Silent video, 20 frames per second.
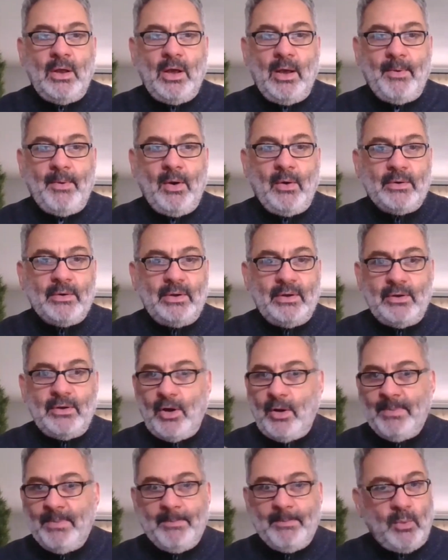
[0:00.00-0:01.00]

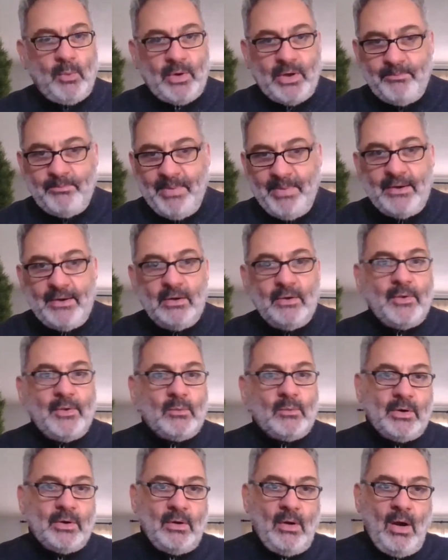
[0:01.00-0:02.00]
are people working better, they're
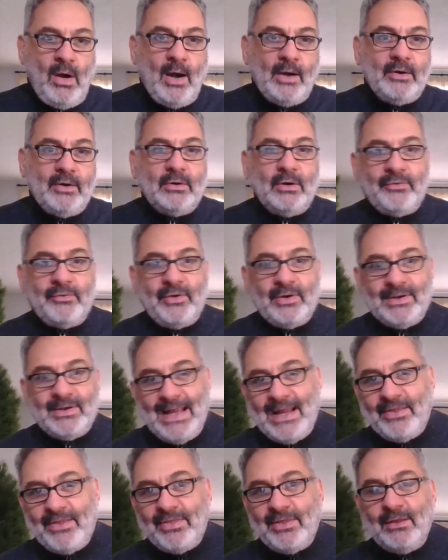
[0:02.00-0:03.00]
working harder, are they
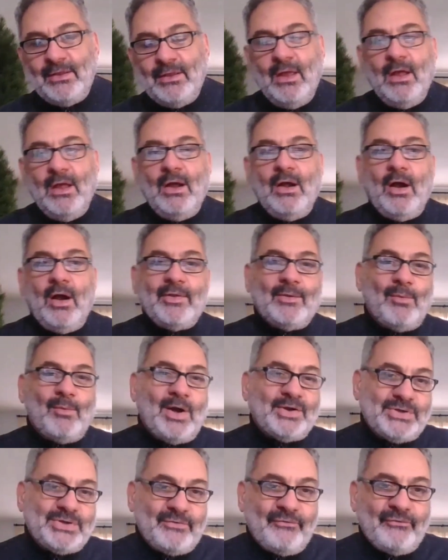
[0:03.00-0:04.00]
lazy, are they
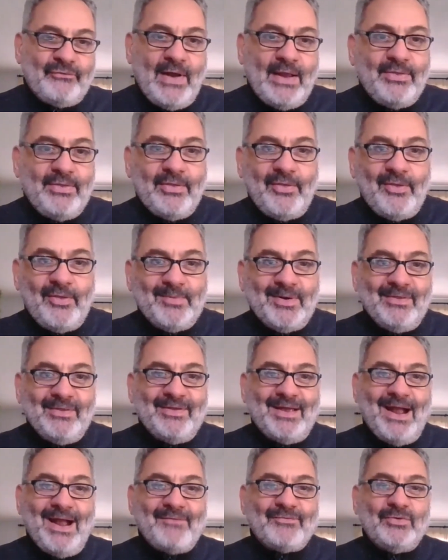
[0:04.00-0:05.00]
watching Friends in the middle of
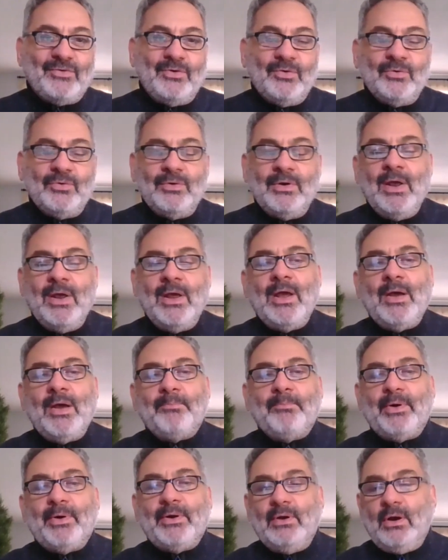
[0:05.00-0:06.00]
the afternoon?
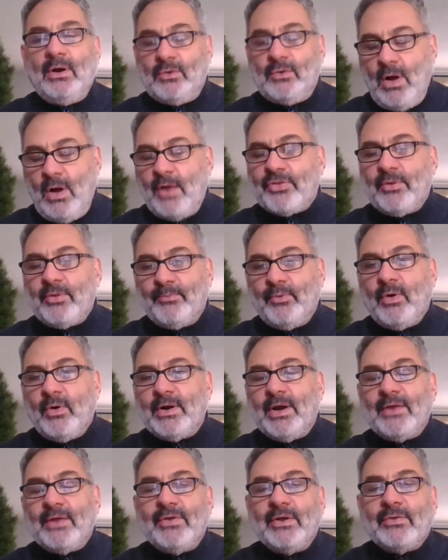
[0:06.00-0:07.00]
But across the
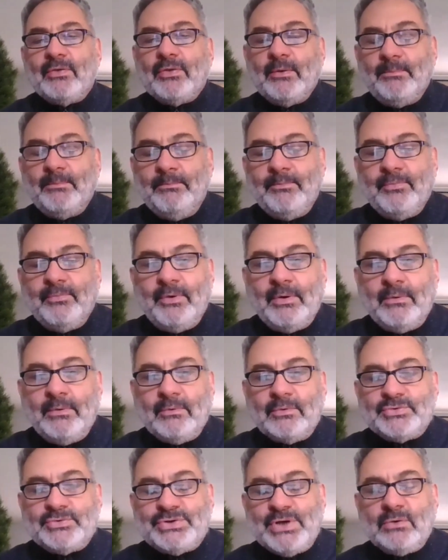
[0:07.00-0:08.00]
board, I think the
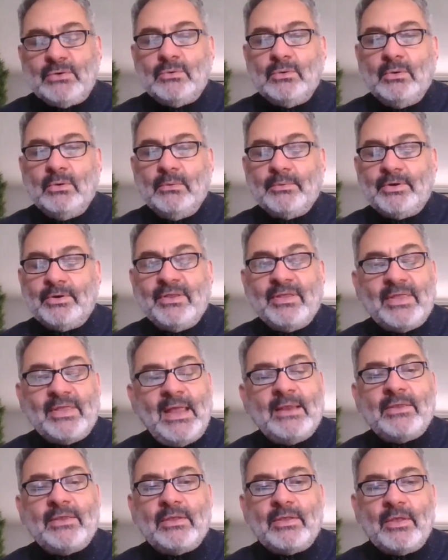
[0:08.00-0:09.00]
general
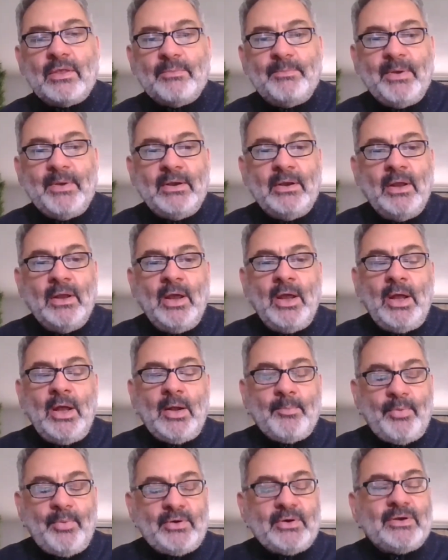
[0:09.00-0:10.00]
consensus has been
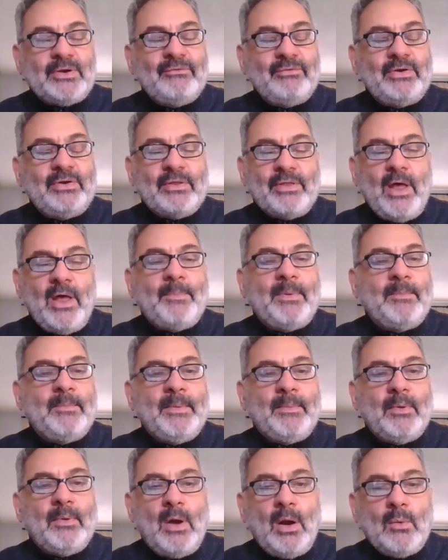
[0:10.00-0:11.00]
productivity is up and
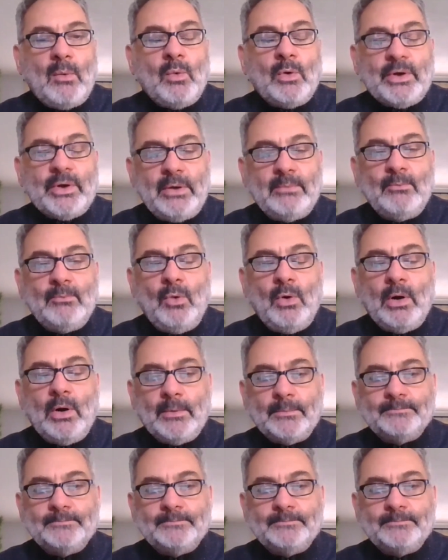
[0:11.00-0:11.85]
people are working more.